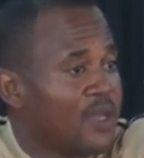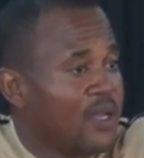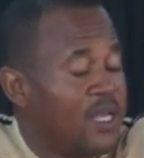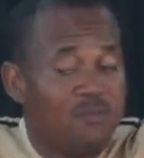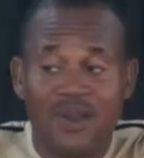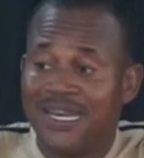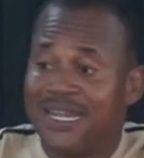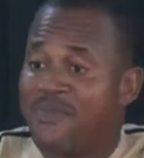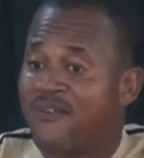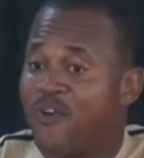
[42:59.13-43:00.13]
The money they
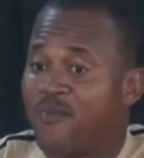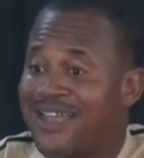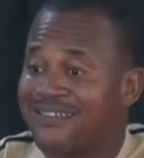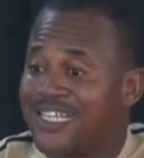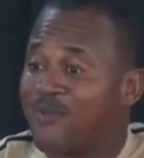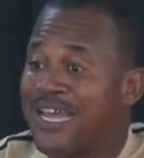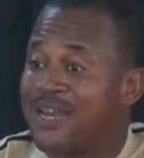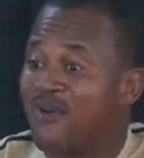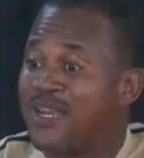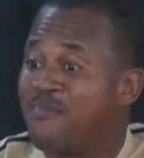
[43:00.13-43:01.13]
make from data is more than the
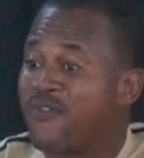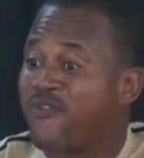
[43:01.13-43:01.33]
money they make